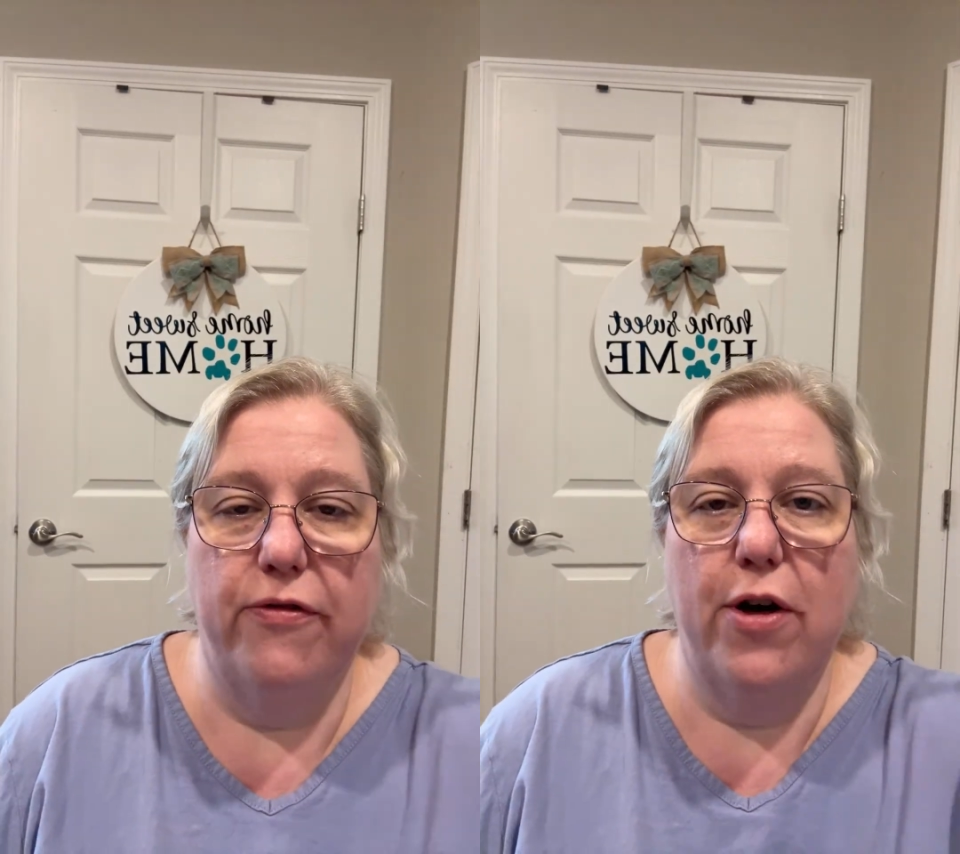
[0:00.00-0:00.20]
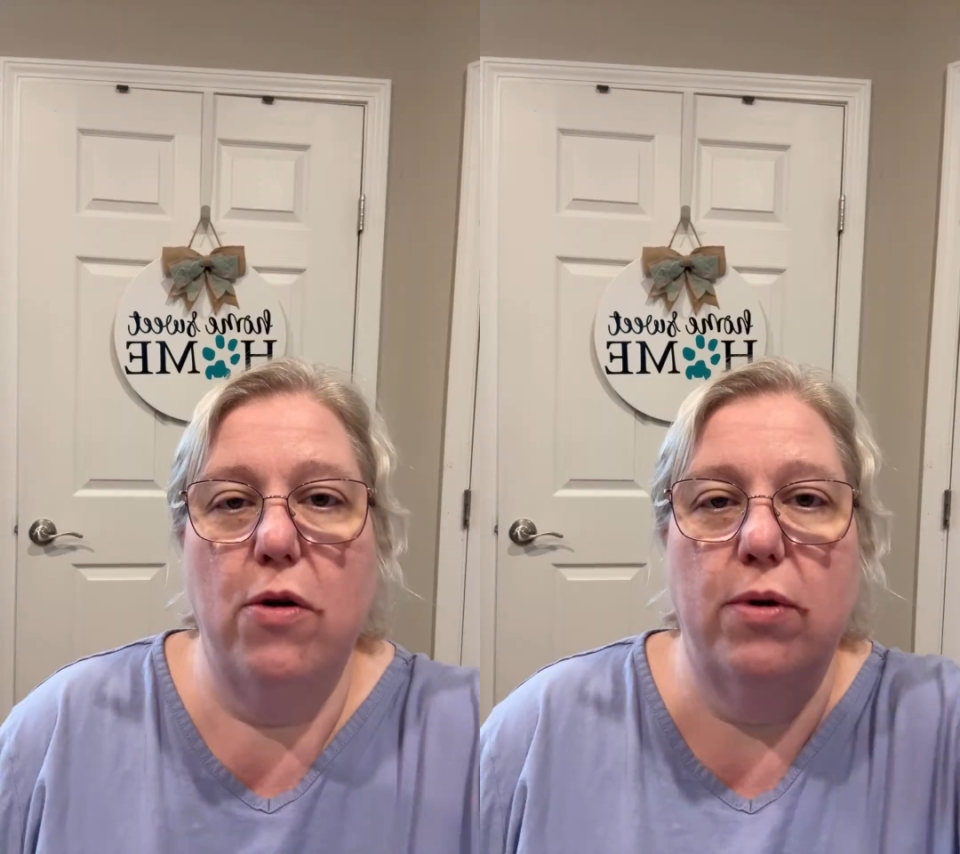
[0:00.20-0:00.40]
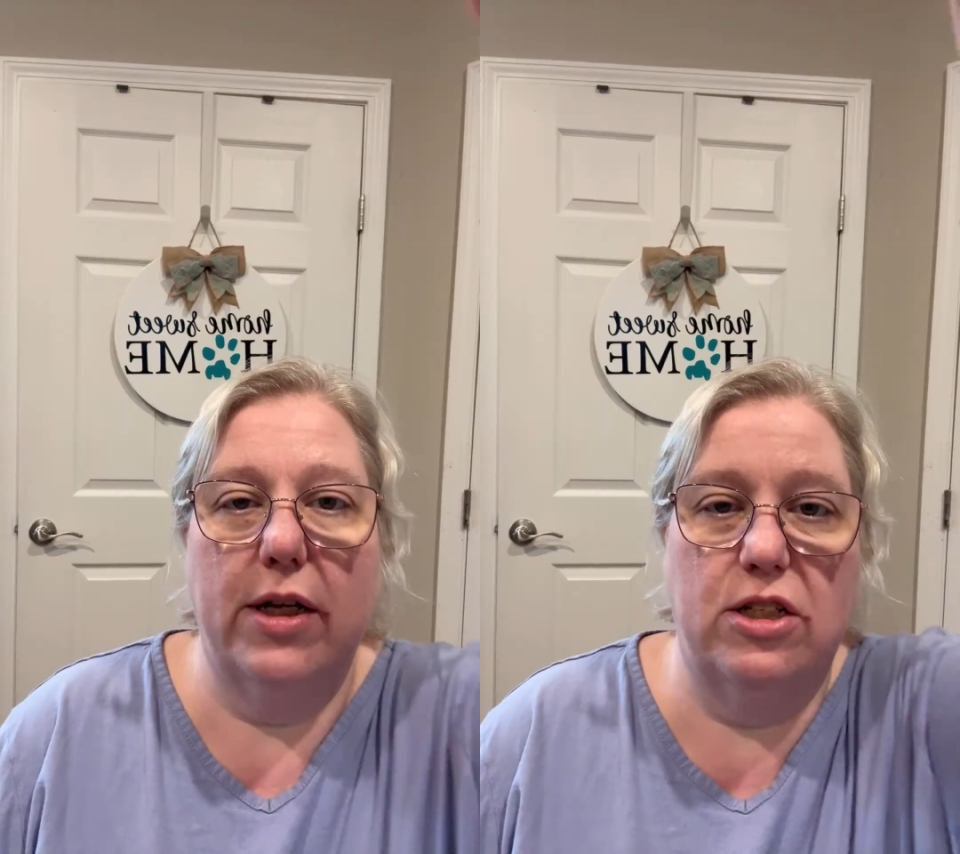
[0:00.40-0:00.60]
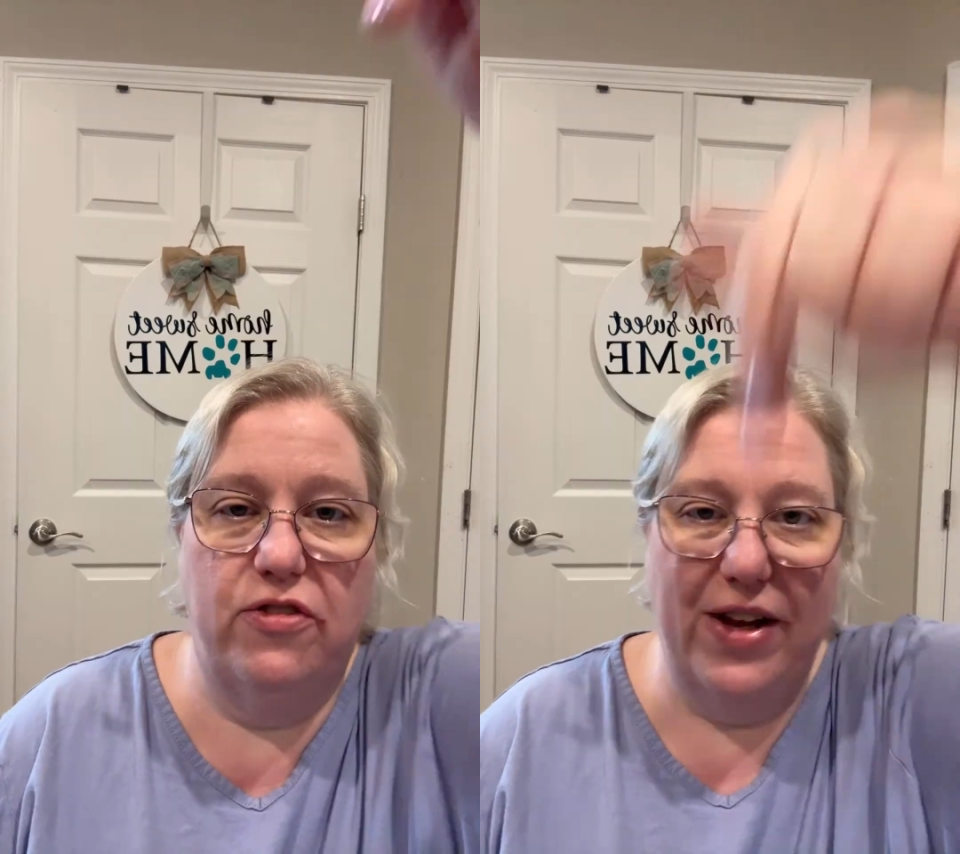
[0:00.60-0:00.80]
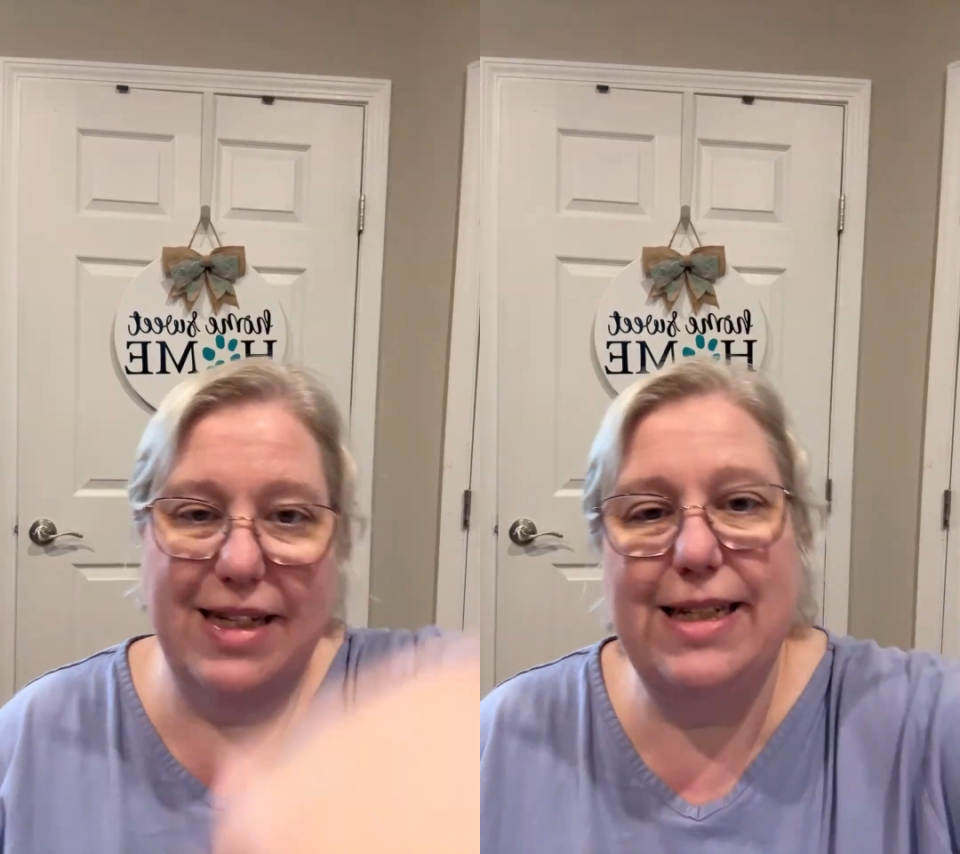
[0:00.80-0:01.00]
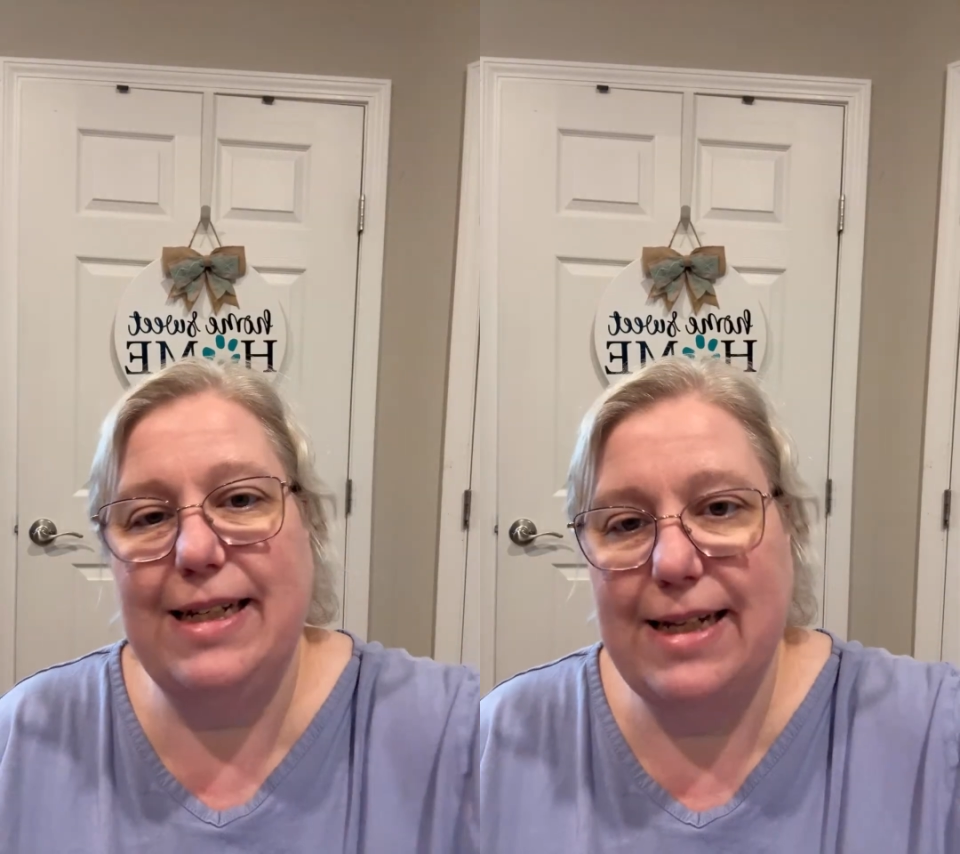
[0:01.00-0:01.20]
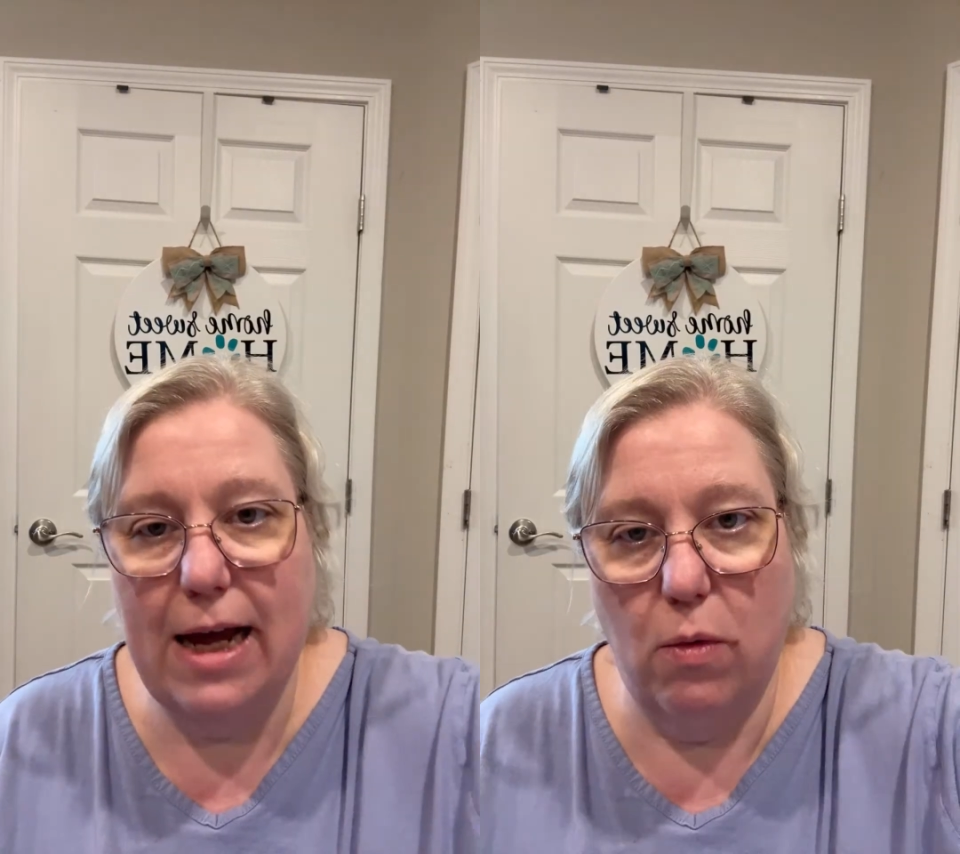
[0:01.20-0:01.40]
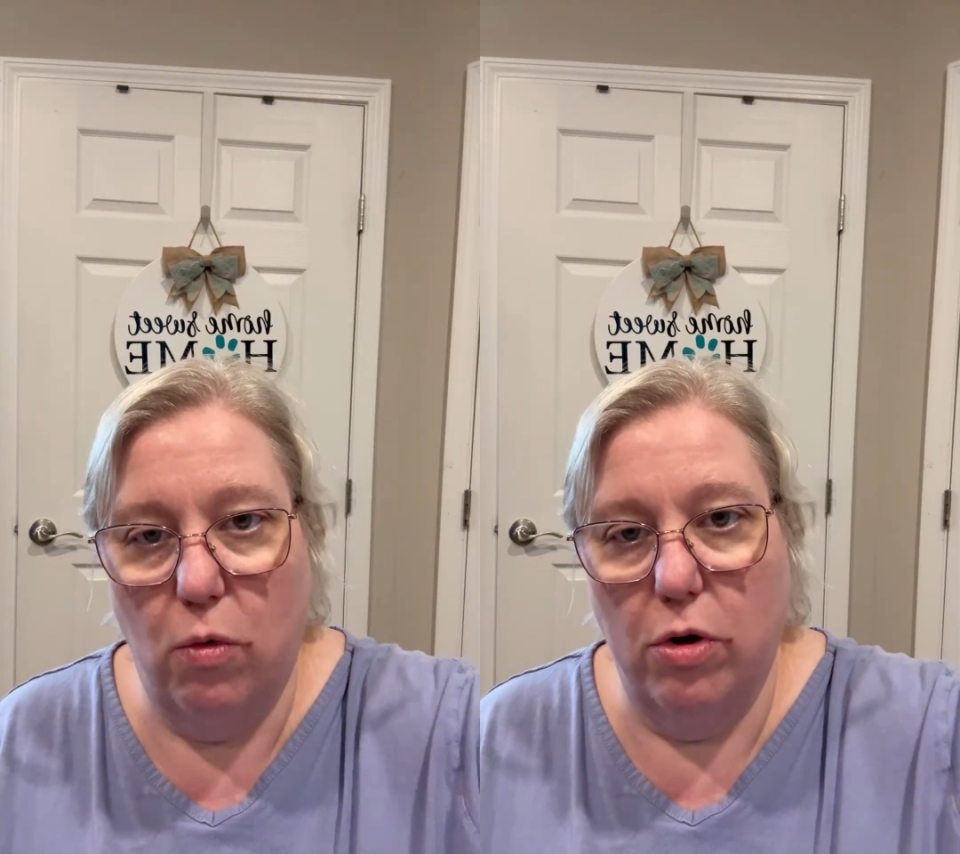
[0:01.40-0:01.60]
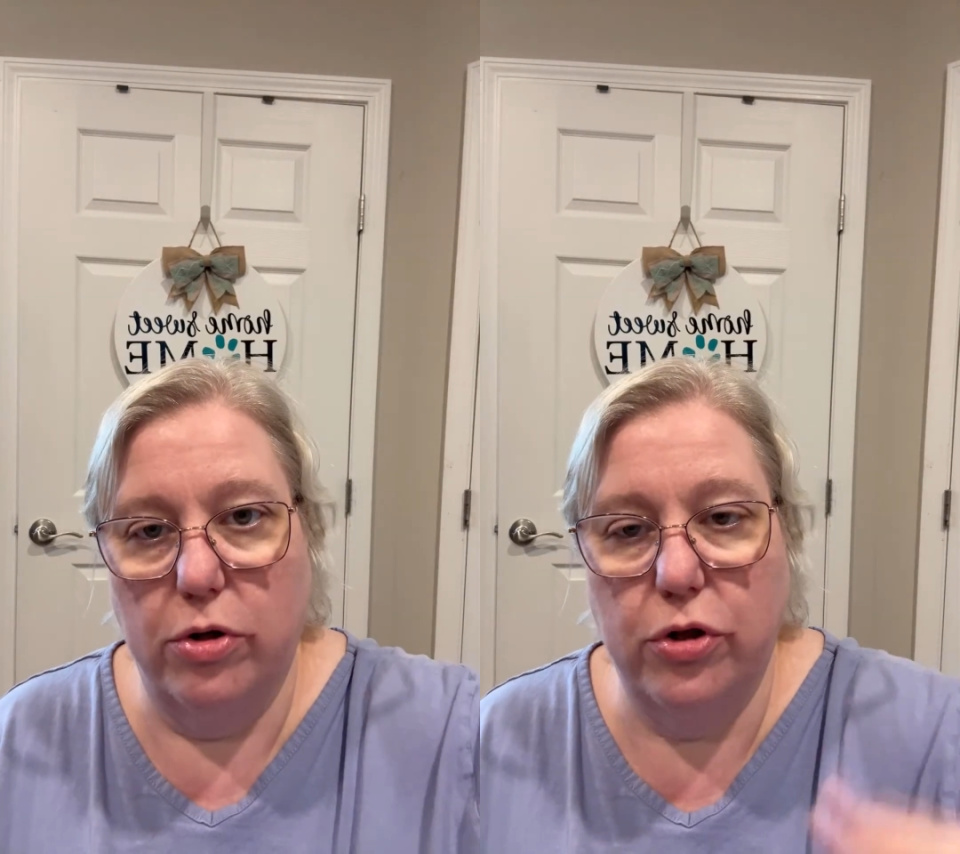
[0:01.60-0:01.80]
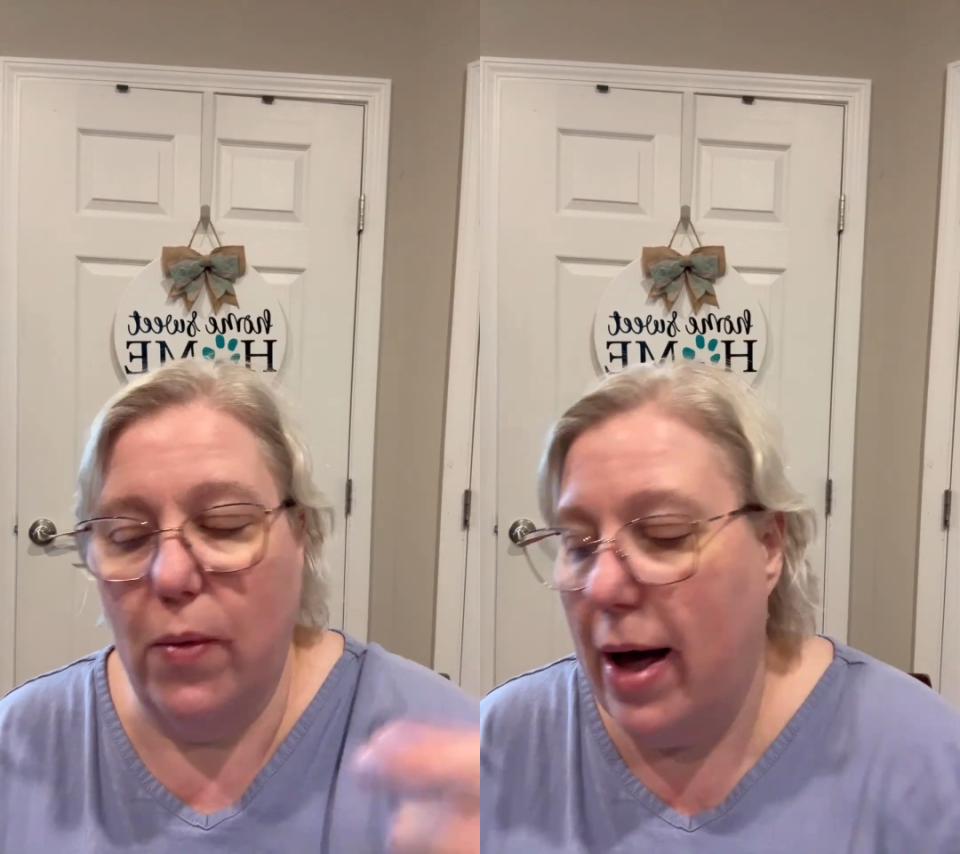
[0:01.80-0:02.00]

the phone is facing downward.